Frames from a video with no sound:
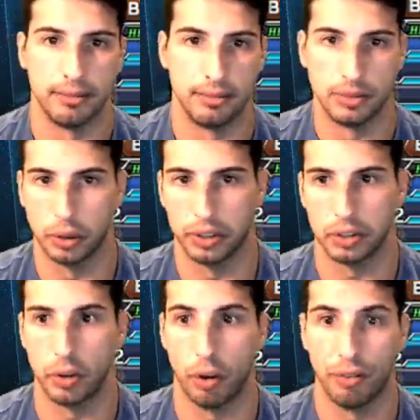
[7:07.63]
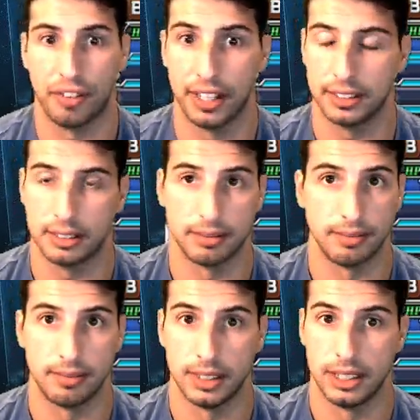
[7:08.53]
towards the whole fight.
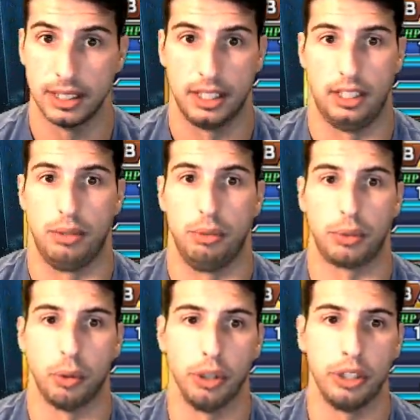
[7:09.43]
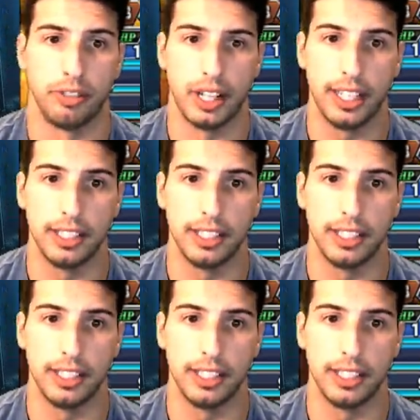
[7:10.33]
With Warrior of Light